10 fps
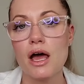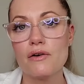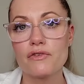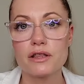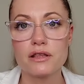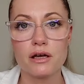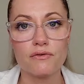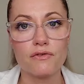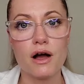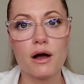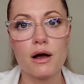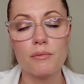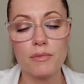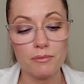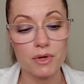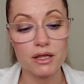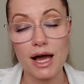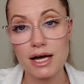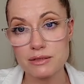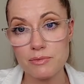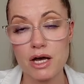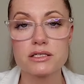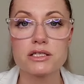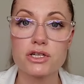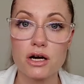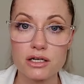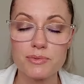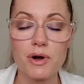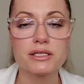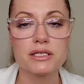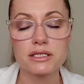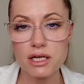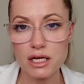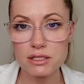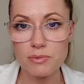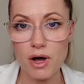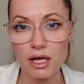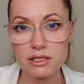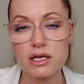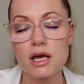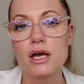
everything from melasma to dark spots and sunspots